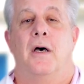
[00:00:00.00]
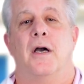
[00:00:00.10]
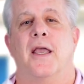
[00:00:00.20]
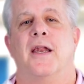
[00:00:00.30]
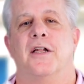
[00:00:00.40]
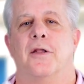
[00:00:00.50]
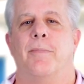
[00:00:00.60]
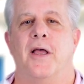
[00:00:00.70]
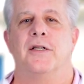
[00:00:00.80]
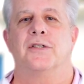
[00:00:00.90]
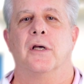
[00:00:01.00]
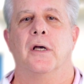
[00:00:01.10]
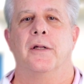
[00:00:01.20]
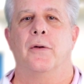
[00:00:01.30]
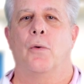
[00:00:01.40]
Again, it depends
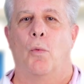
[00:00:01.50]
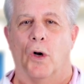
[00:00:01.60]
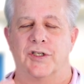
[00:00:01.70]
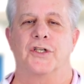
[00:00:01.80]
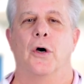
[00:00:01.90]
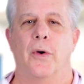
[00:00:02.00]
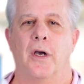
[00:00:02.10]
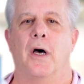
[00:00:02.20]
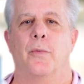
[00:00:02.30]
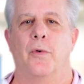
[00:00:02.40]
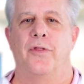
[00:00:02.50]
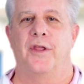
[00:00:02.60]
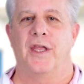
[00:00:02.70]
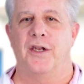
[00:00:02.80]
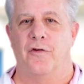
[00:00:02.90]
on what's going on with
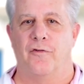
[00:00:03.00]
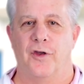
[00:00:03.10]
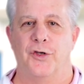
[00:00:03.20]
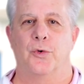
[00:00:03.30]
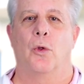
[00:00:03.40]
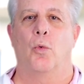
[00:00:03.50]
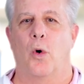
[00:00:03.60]
the individual,